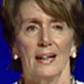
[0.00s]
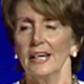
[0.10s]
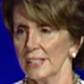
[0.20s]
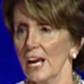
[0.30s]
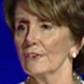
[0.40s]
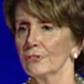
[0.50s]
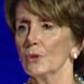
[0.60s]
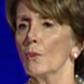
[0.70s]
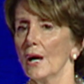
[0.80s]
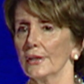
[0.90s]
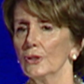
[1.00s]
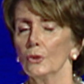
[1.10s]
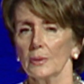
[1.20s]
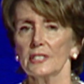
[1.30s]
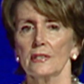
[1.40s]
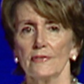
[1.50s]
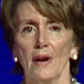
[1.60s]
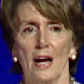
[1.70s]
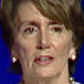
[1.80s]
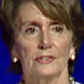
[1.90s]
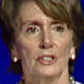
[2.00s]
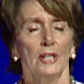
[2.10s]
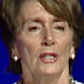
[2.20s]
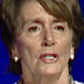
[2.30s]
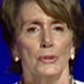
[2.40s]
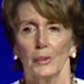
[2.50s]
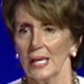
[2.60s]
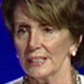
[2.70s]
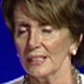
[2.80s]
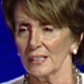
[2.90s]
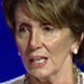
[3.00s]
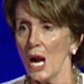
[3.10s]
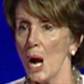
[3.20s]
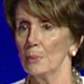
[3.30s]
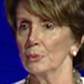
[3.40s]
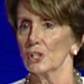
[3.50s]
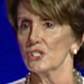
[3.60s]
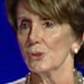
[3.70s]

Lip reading: and everyone who was involved to get it accomplished.